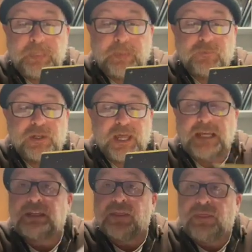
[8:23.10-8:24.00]
would like
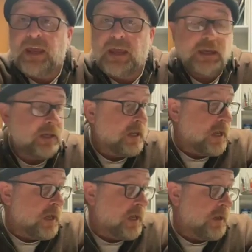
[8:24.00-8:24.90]
to thank
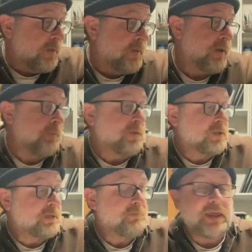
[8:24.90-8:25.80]
a
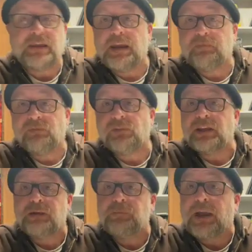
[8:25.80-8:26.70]
person by the name of
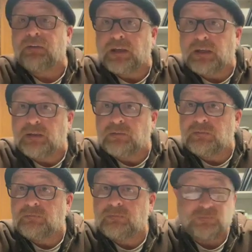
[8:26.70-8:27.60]
Linda Berry
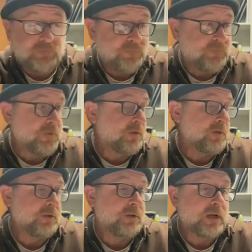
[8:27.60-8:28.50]
for
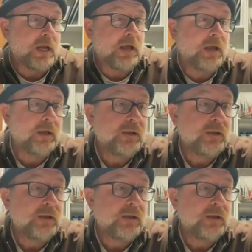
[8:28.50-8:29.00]
her